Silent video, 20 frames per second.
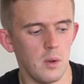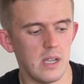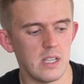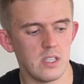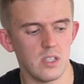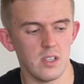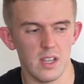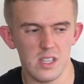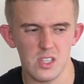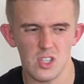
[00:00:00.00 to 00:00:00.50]

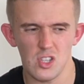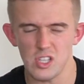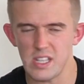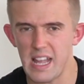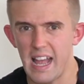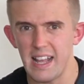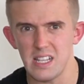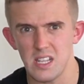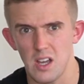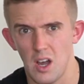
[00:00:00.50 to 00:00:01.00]
it's nice to just
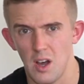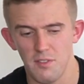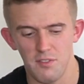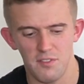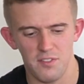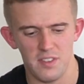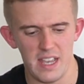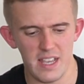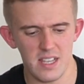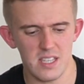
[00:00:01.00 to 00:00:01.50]
edit
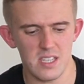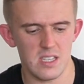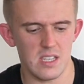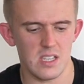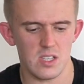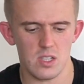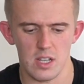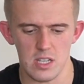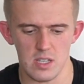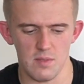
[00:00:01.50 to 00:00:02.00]
off this.
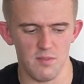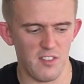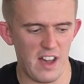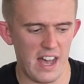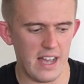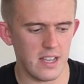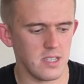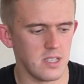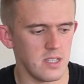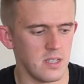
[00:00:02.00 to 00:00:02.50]
It's nice and
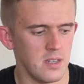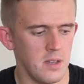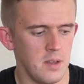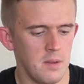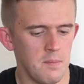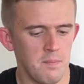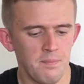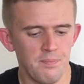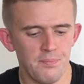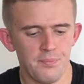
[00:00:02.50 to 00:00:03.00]
fast.
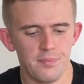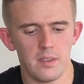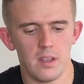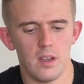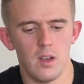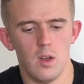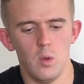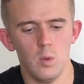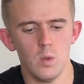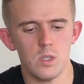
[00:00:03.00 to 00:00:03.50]

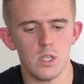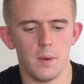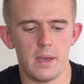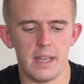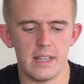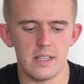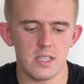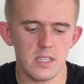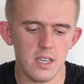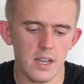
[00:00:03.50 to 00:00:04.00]
Also
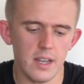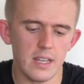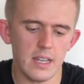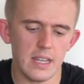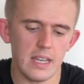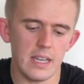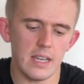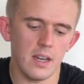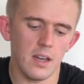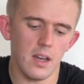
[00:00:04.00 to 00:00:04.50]
inside
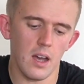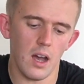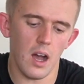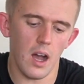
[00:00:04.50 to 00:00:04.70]
here,